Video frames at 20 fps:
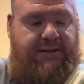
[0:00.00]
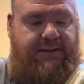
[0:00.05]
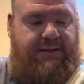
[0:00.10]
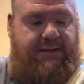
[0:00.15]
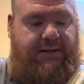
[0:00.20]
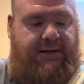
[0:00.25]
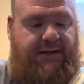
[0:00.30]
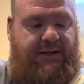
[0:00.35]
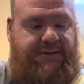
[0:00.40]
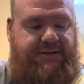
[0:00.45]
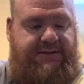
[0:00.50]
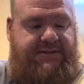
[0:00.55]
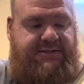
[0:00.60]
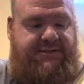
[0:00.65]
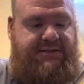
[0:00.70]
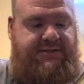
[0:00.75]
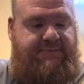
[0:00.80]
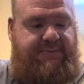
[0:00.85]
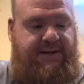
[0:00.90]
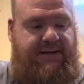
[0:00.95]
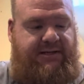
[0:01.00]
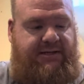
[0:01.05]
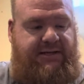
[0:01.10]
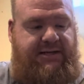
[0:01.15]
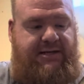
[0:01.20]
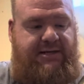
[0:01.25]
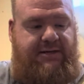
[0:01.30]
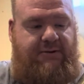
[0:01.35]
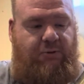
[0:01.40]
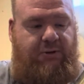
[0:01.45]
This is my
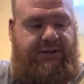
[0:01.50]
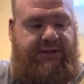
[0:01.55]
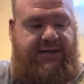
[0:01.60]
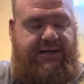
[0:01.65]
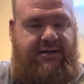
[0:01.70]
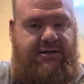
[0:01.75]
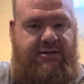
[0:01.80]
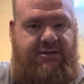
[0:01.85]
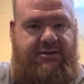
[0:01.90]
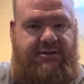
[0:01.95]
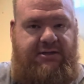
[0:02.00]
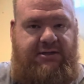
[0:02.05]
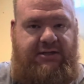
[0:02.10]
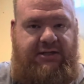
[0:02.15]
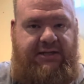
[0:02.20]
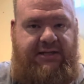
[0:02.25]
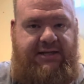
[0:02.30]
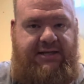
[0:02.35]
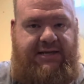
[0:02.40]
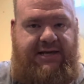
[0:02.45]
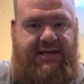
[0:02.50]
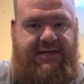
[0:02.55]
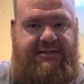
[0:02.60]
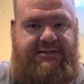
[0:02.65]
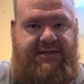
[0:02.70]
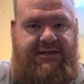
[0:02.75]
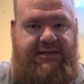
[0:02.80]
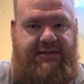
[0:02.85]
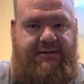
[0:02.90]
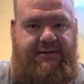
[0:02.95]
1 liter clean
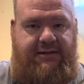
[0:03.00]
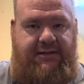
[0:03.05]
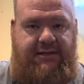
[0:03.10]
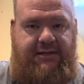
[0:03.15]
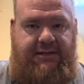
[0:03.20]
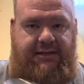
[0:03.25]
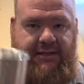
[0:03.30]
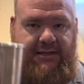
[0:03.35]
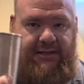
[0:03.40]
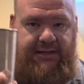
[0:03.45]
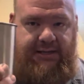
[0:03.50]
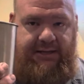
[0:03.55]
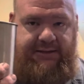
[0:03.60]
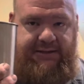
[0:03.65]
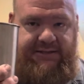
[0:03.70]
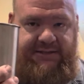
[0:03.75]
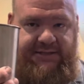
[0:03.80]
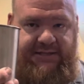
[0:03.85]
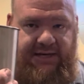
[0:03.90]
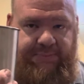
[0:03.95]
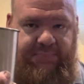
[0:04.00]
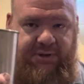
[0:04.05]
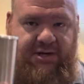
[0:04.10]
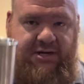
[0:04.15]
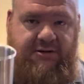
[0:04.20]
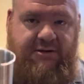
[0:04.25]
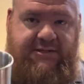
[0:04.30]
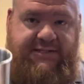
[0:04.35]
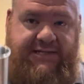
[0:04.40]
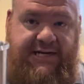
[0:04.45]
canteen, and this cup
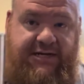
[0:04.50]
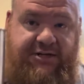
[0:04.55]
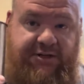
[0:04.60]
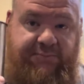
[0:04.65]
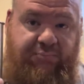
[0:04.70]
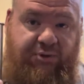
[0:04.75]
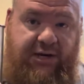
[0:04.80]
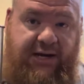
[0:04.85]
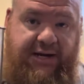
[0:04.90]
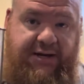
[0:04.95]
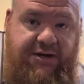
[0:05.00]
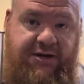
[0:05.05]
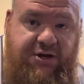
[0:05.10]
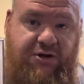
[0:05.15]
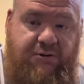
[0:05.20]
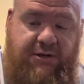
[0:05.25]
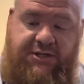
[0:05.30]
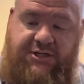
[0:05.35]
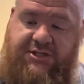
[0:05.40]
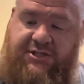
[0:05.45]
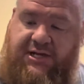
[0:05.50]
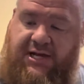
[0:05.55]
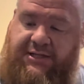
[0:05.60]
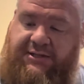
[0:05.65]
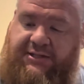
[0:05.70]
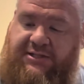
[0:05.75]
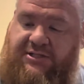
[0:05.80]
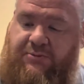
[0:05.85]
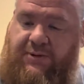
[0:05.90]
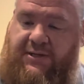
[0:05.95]
here is actually brand new. I just got
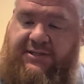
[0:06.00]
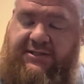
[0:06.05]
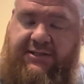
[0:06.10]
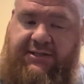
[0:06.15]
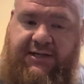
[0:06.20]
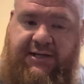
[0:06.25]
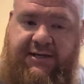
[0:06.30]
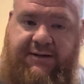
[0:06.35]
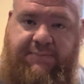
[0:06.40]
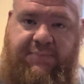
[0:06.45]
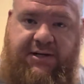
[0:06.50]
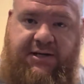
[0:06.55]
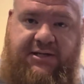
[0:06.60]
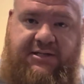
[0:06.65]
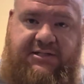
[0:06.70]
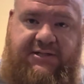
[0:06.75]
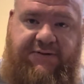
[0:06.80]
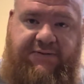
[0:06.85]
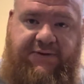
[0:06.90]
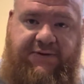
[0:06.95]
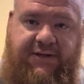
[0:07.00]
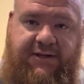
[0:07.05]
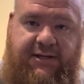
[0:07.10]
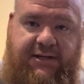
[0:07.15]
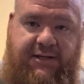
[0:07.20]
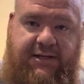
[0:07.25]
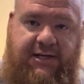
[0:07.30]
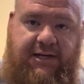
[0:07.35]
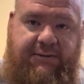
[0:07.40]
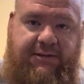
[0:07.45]
this recently because of I'm
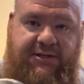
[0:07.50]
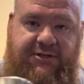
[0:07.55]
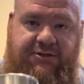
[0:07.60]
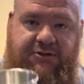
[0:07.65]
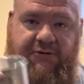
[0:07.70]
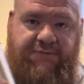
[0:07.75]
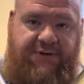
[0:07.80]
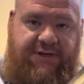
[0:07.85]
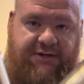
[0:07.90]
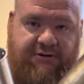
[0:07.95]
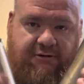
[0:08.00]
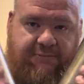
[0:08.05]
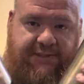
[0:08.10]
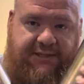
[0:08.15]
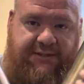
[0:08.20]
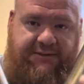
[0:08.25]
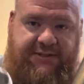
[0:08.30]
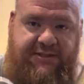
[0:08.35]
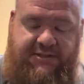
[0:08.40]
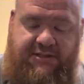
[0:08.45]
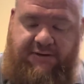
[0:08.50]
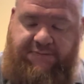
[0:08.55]
going to do a video about this in the